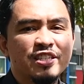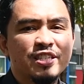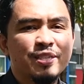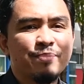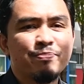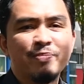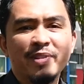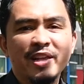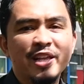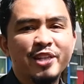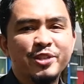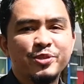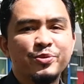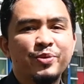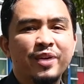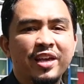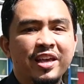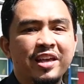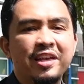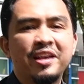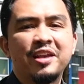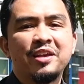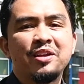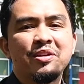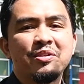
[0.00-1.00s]
a place
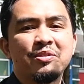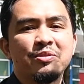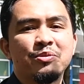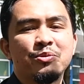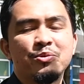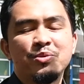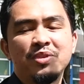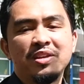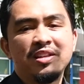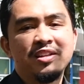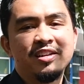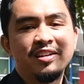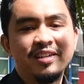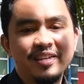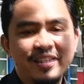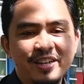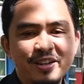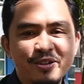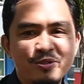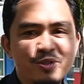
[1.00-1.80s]
where we learn,